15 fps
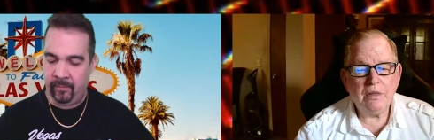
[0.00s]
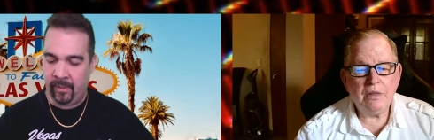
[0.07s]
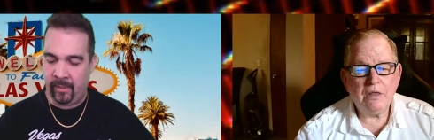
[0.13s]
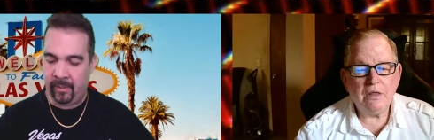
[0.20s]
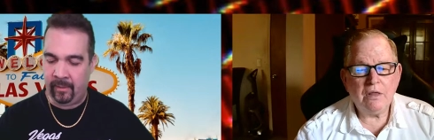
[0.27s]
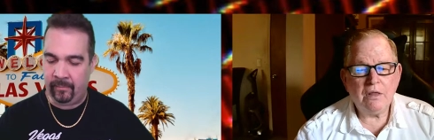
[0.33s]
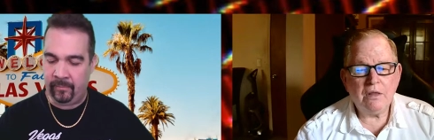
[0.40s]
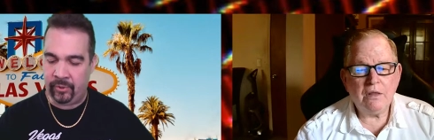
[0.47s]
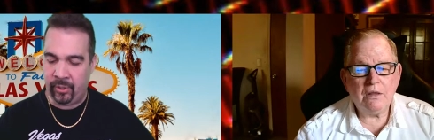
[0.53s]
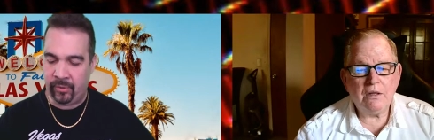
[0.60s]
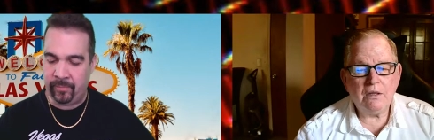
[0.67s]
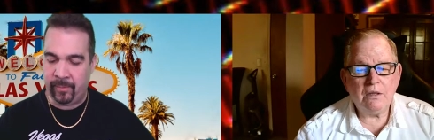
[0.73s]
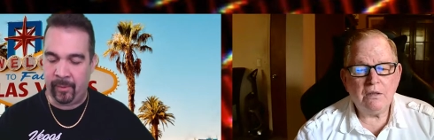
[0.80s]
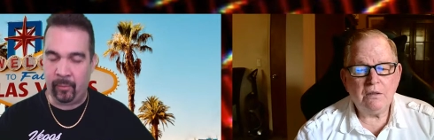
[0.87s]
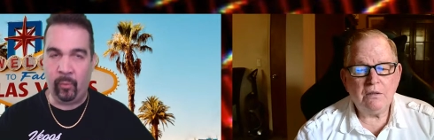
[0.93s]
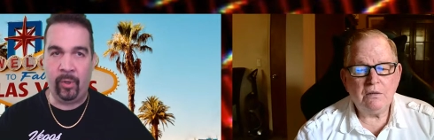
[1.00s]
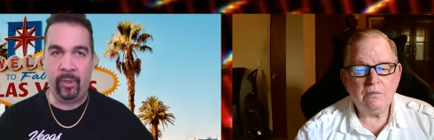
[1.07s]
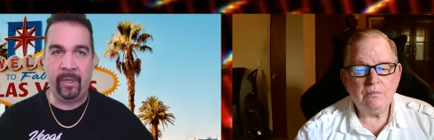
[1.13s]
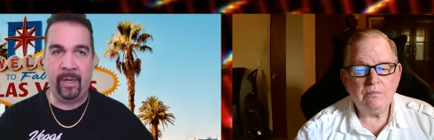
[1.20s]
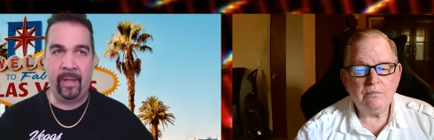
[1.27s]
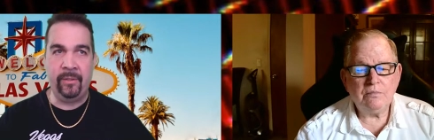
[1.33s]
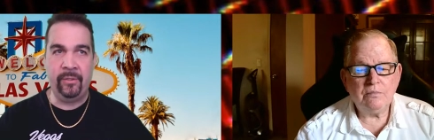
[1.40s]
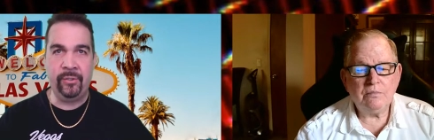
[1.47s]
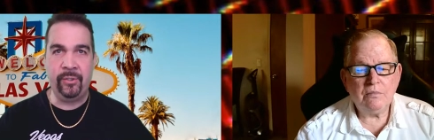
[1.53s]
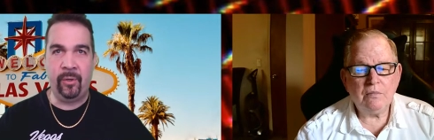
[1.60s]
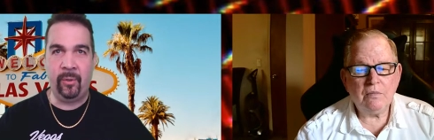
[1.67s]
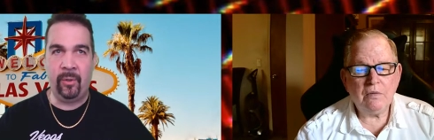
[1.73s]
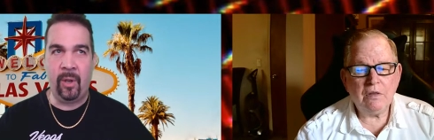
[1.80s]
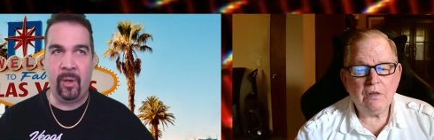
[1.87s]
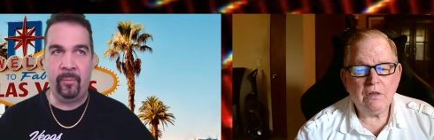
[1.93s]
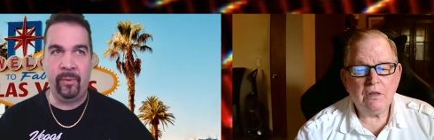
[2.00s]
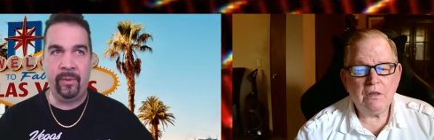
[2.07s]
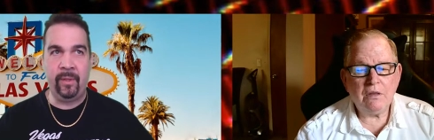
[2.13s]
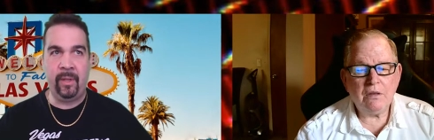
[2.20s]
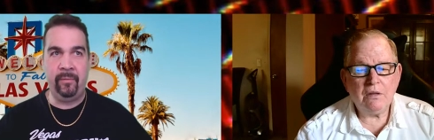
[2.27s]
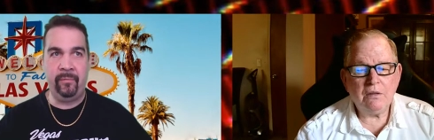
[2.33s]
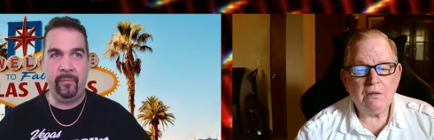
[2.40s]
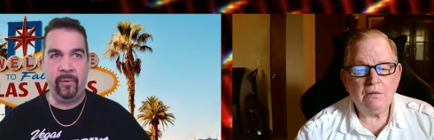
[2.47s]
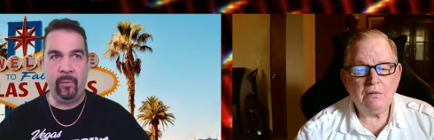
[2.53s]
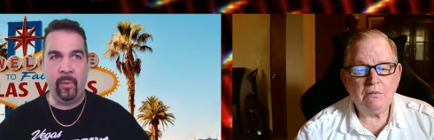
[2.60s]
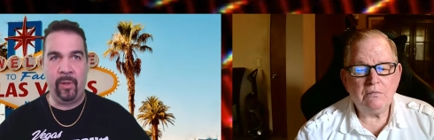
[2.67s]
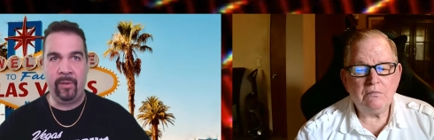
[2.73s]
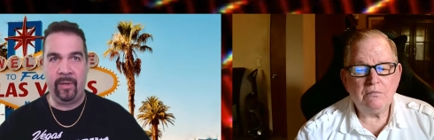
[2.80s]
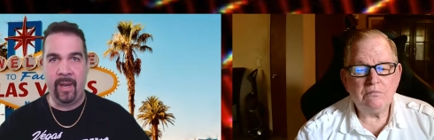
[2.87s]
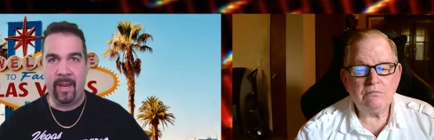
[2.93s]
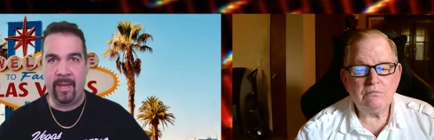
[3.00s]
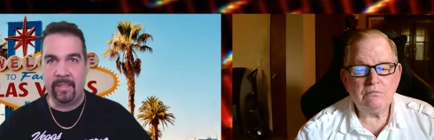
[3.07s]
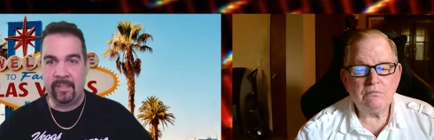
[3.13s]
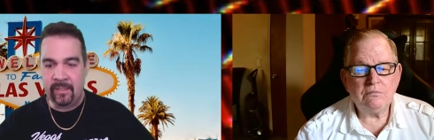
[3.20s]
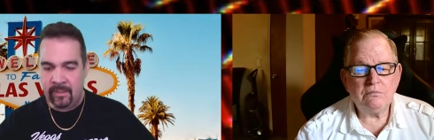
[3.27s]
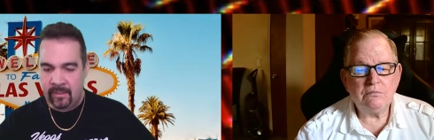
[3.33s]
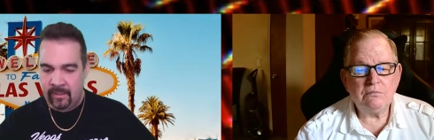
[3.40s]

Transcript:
Speaker 1: Uh, Joe's been working on the show along with a few other guys.